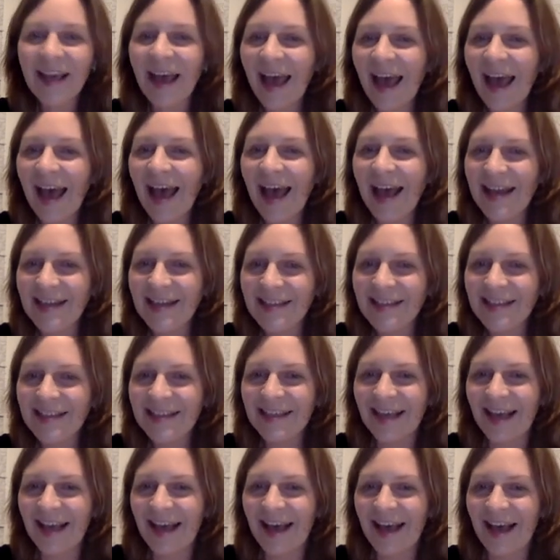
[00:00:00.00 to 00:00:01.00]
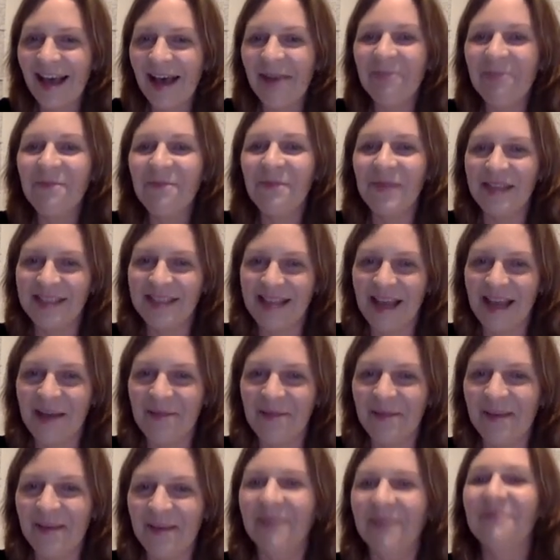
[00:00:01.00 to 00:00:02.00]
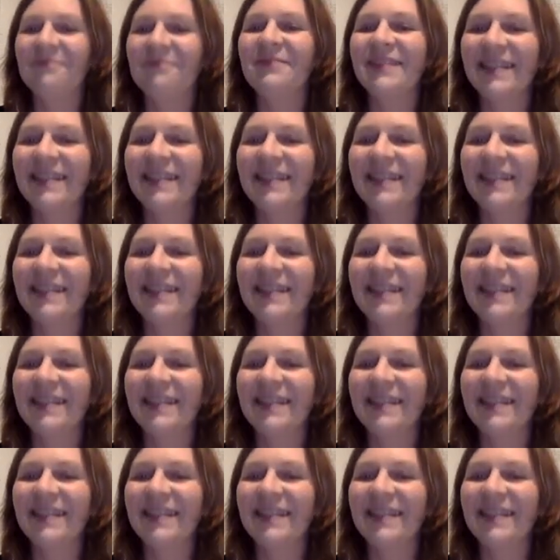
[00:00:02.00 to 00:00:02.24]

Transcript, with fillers: and yeah this happy.